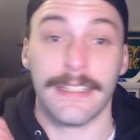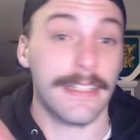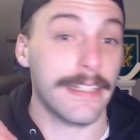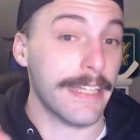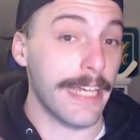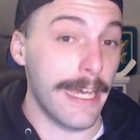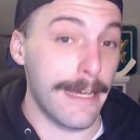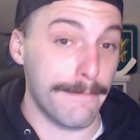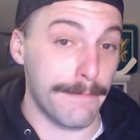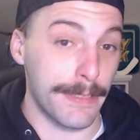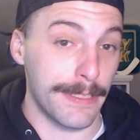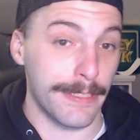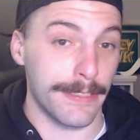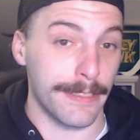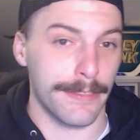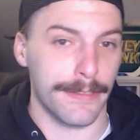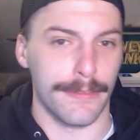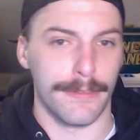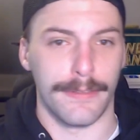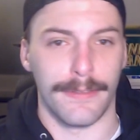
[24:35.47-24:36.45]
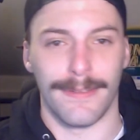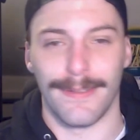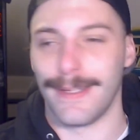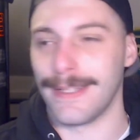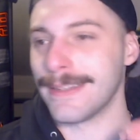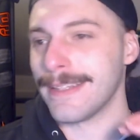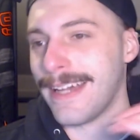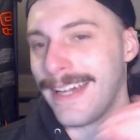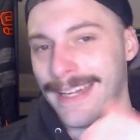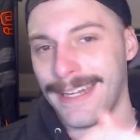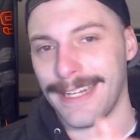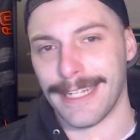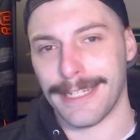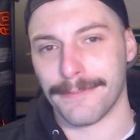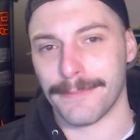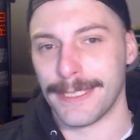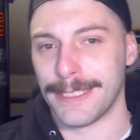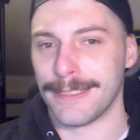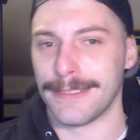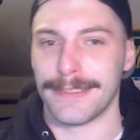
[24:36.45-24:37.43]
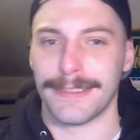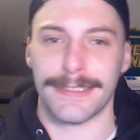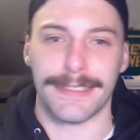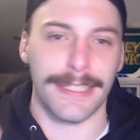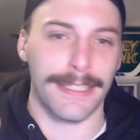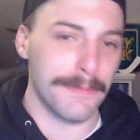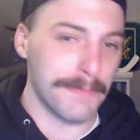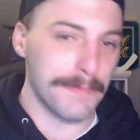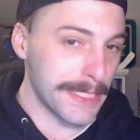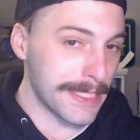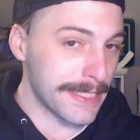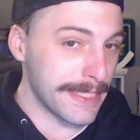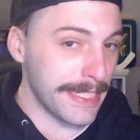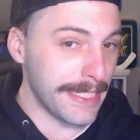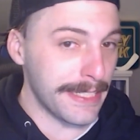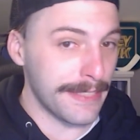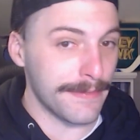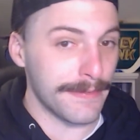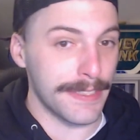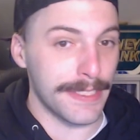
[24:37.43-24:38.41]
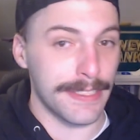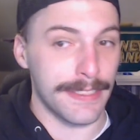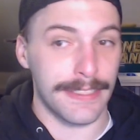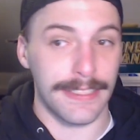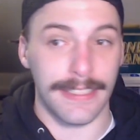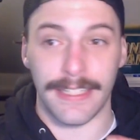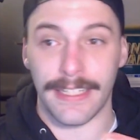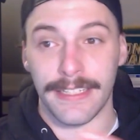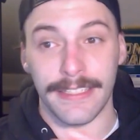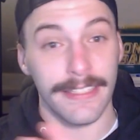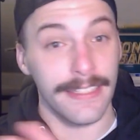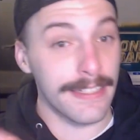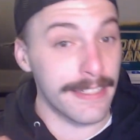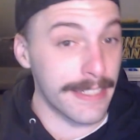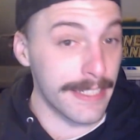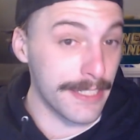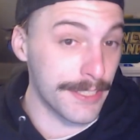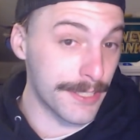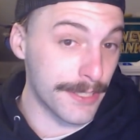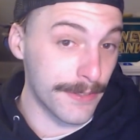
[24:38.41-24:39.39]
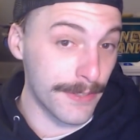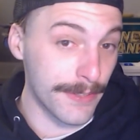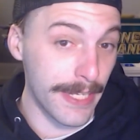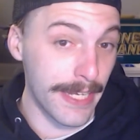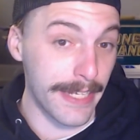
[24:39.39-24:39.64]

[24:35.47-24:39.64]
the Kapanen goal and the Hymans and the McDavids and then the occasional